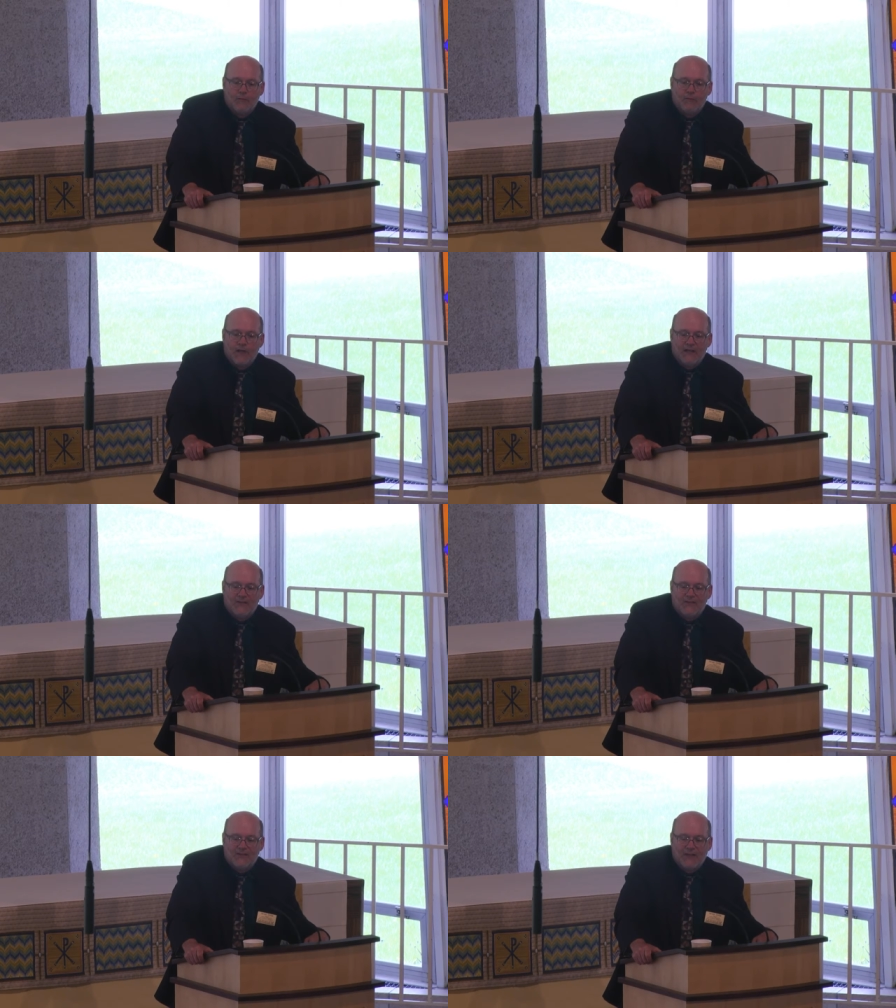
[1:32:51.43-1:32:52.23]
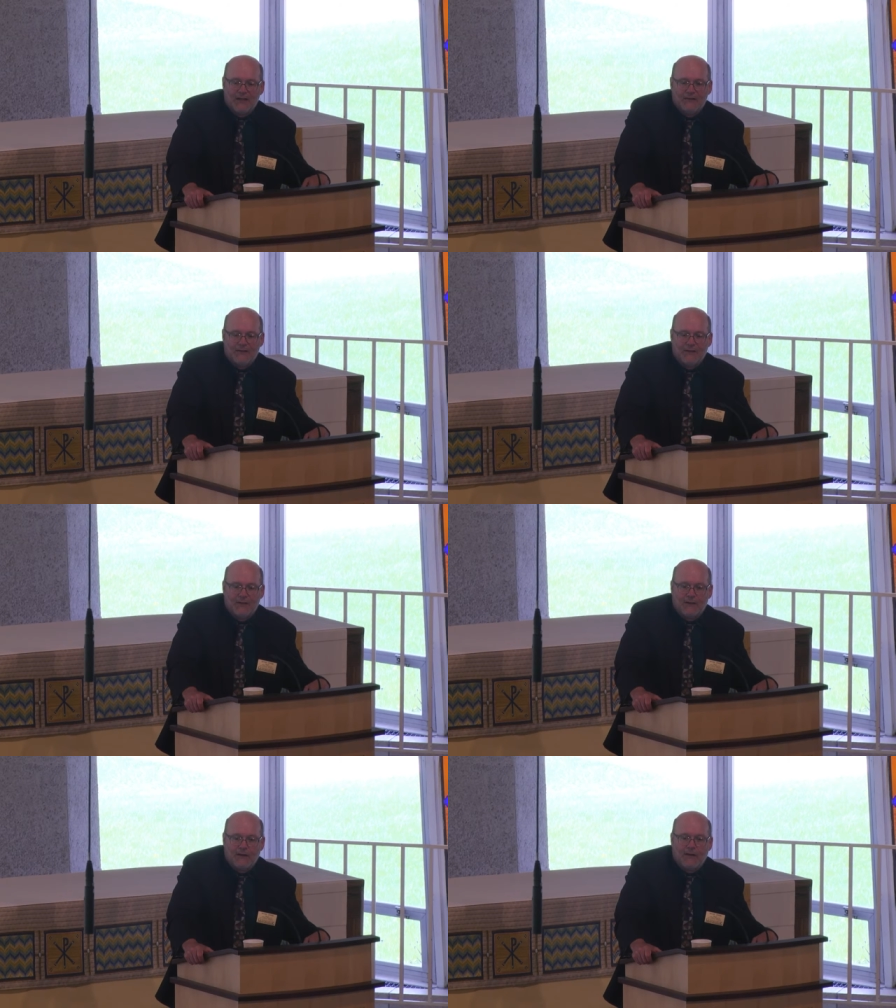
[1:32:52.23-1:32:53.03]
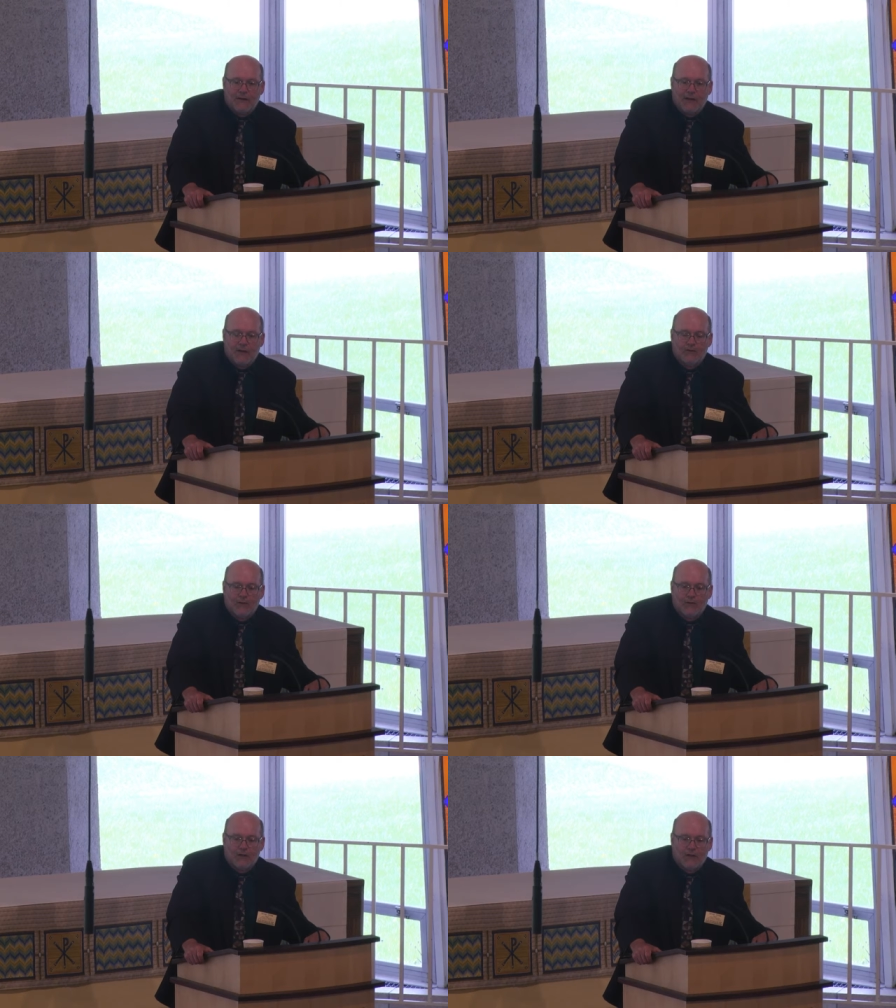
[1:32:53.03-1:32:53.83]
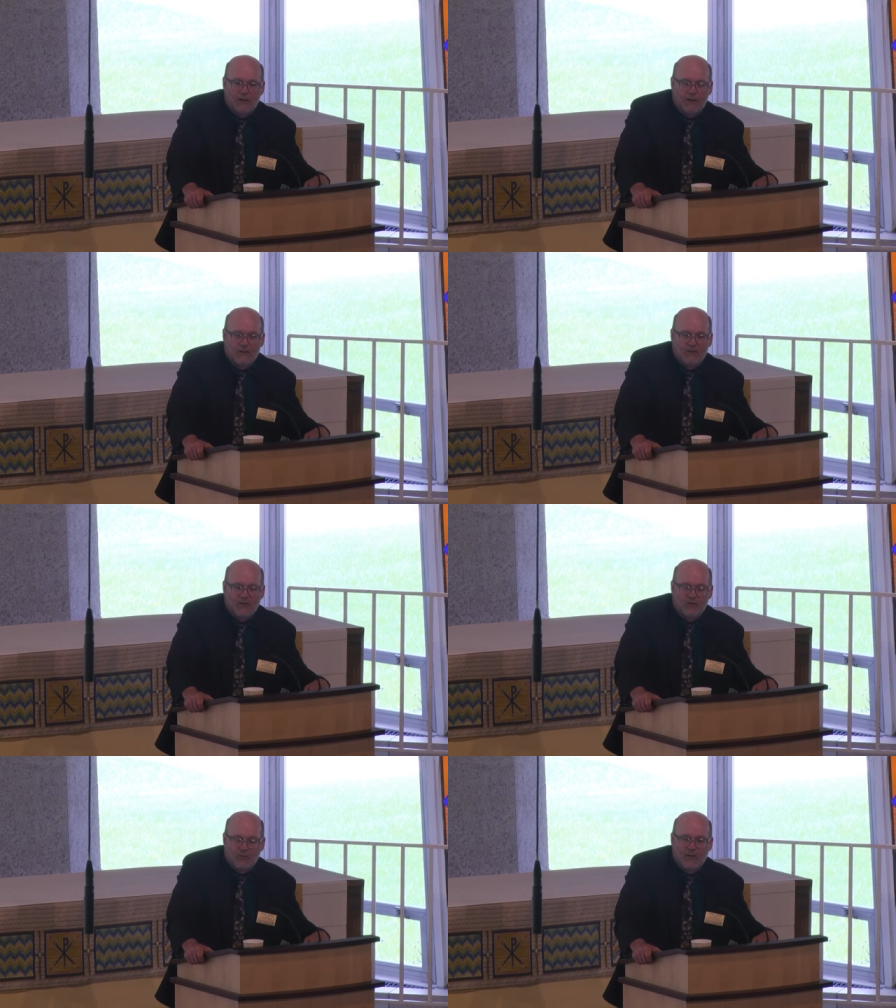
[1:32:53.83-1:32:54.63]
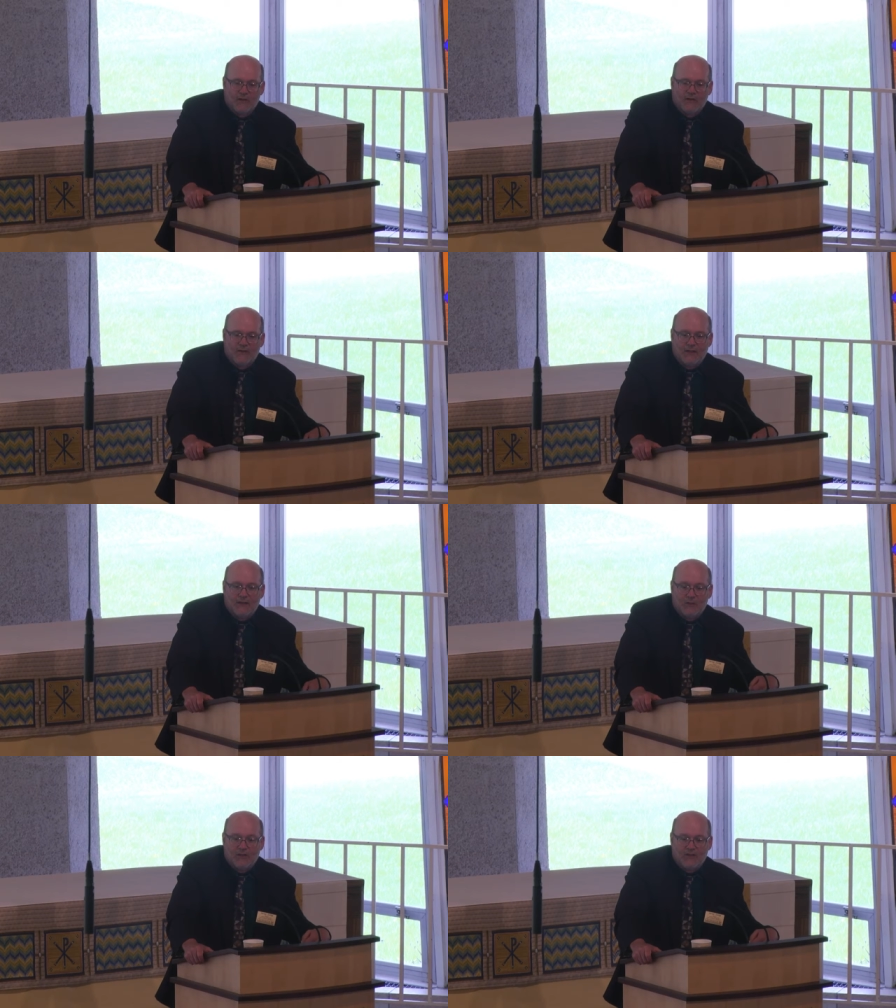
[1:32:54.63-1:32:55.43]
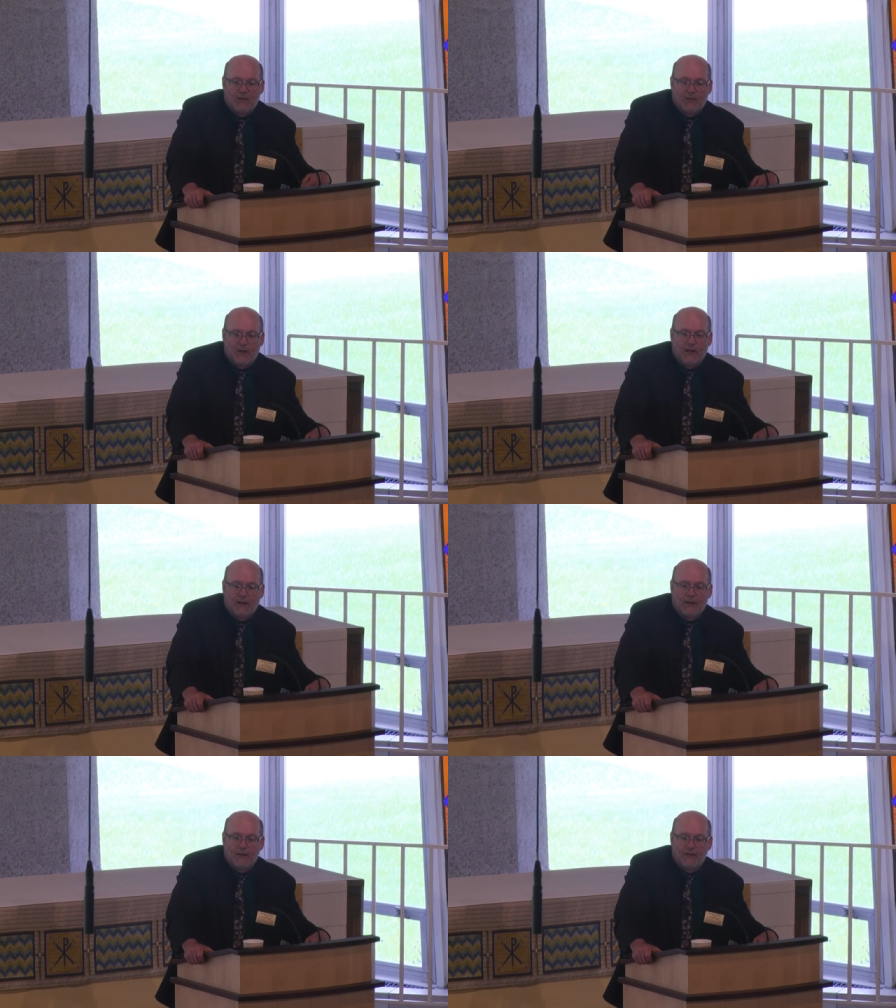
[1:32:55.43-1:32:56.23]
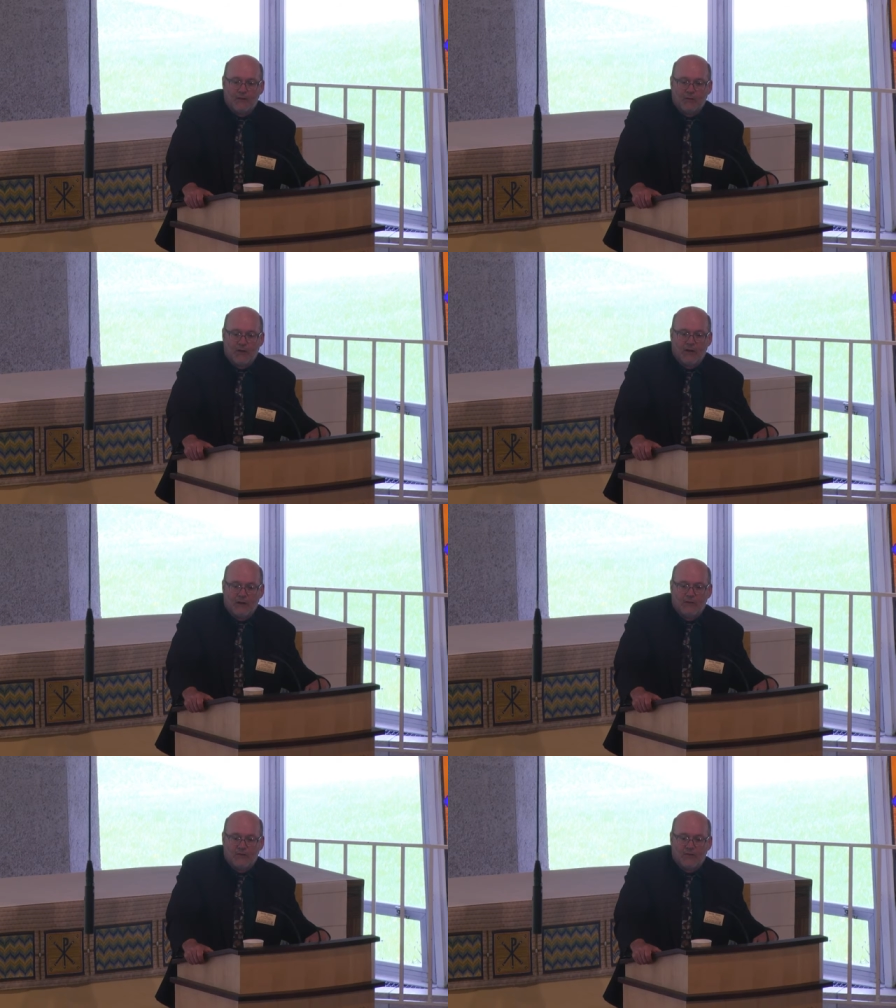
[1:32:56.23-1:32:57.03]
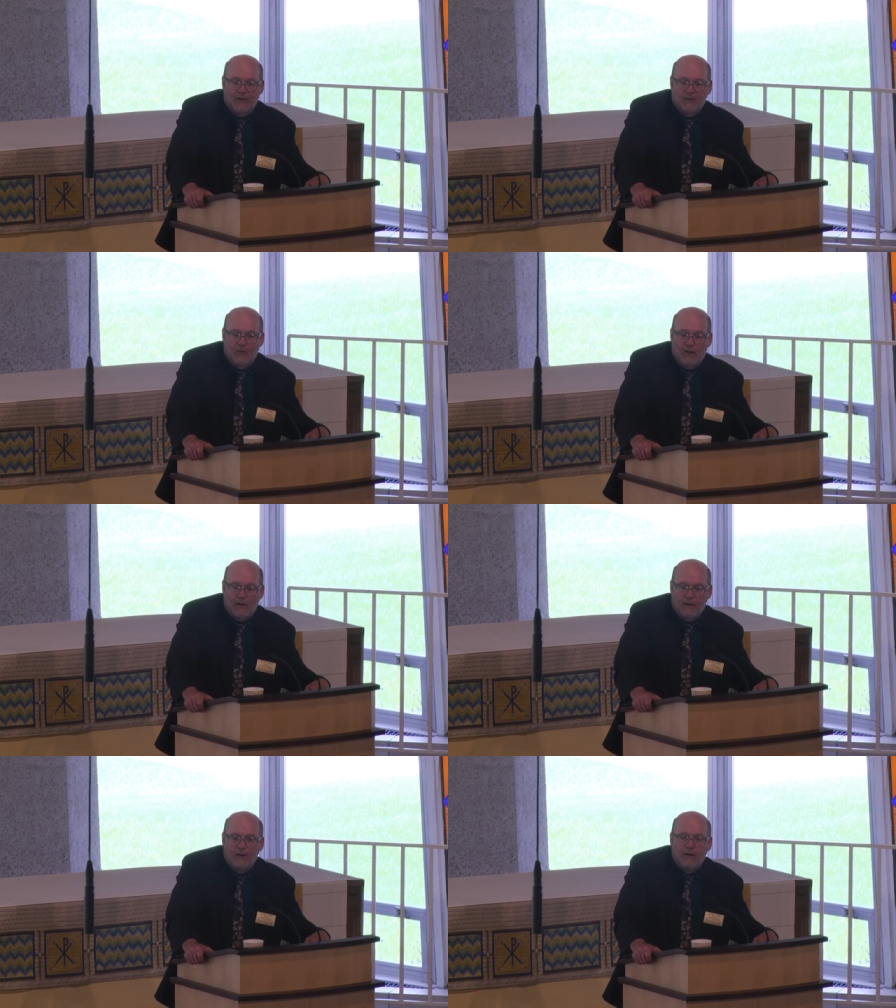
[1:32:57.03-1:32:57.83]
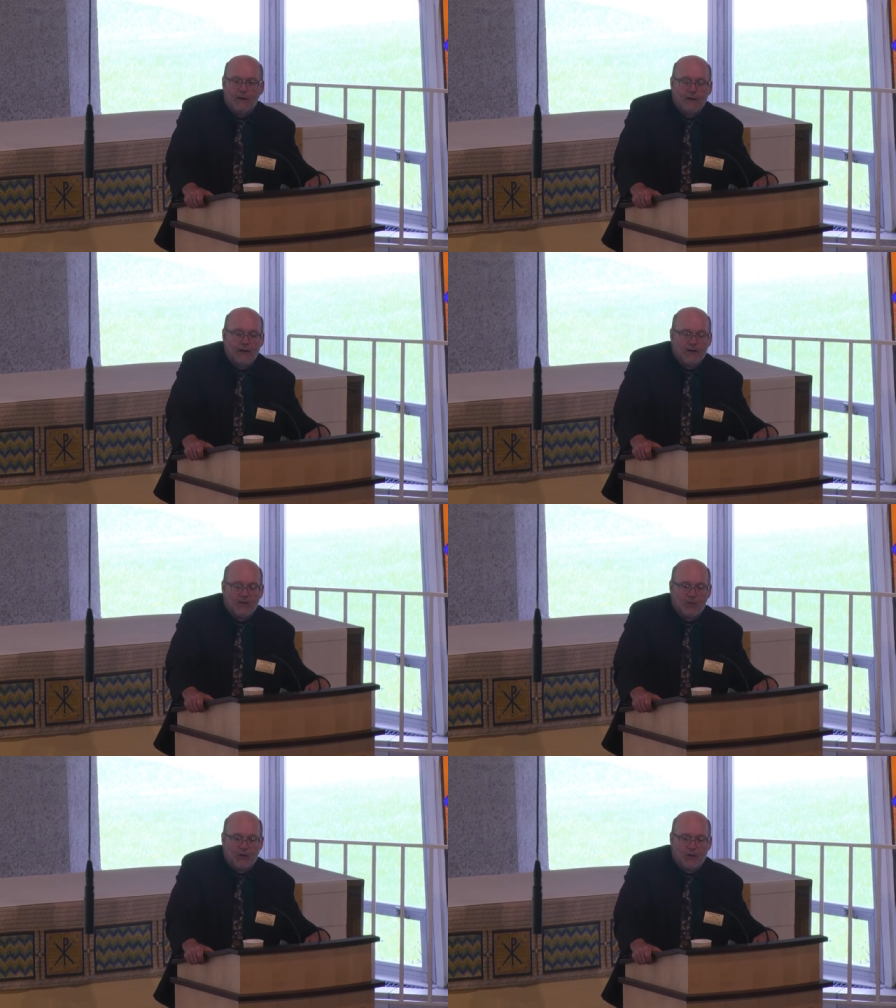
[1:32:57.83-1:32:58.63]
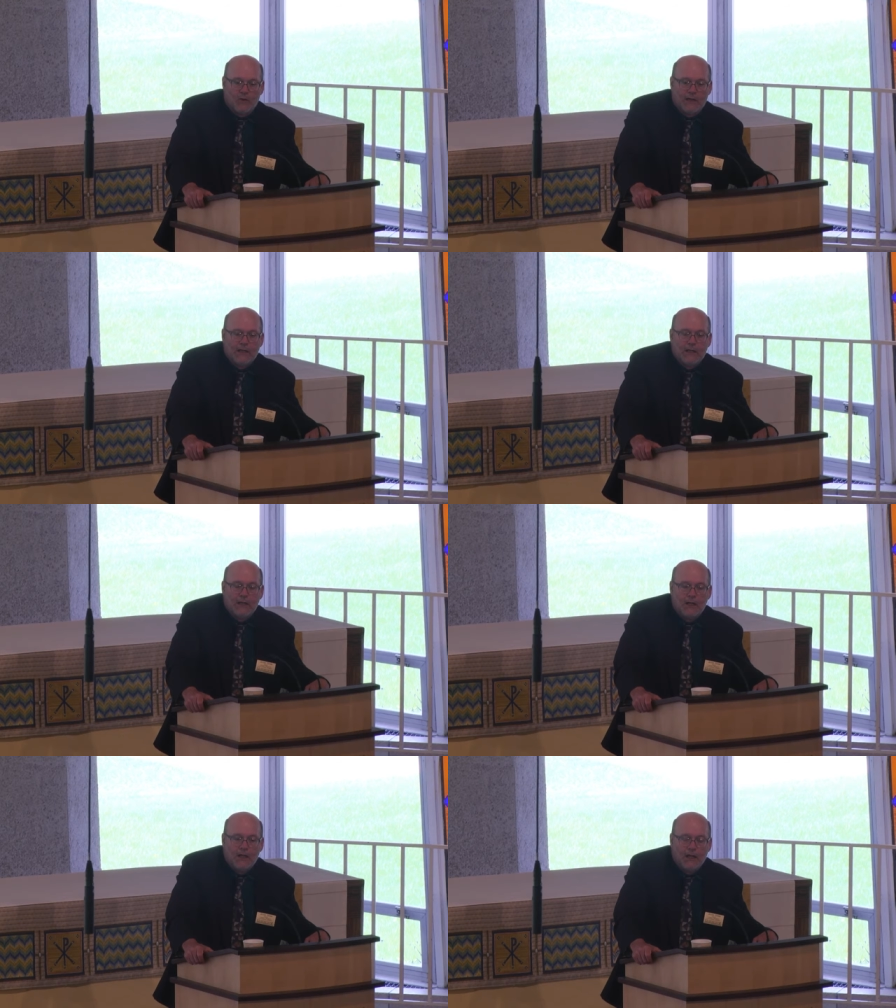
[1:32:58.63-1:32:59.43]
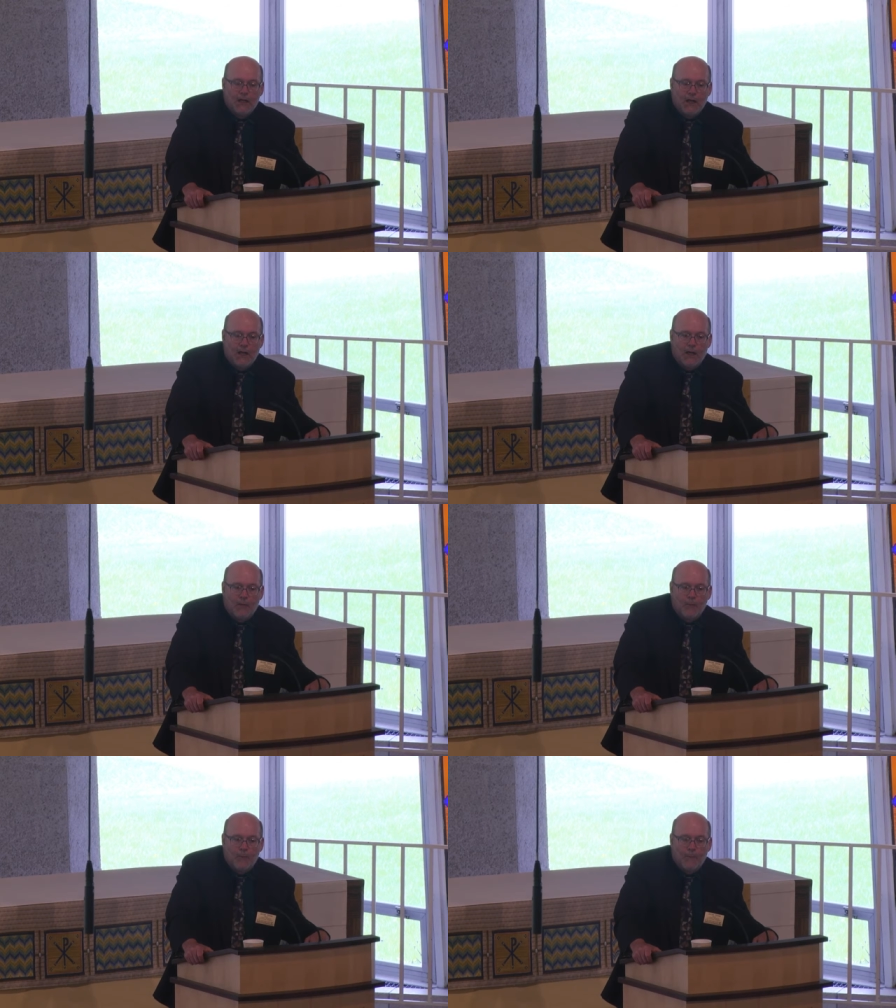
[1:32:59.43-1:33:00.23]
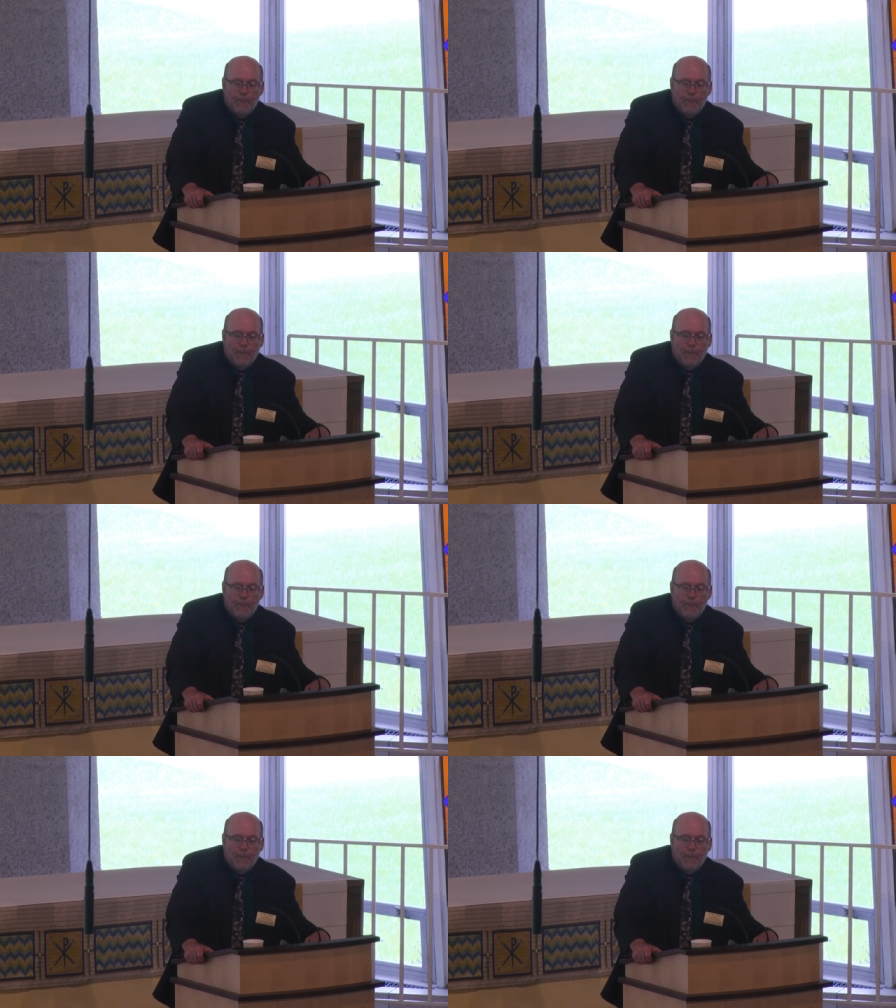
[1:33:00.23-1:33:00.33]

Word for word: Many states in India are now sort of declaring themselves millet states because they've recognized that millet uses less water and it's a better way. Um,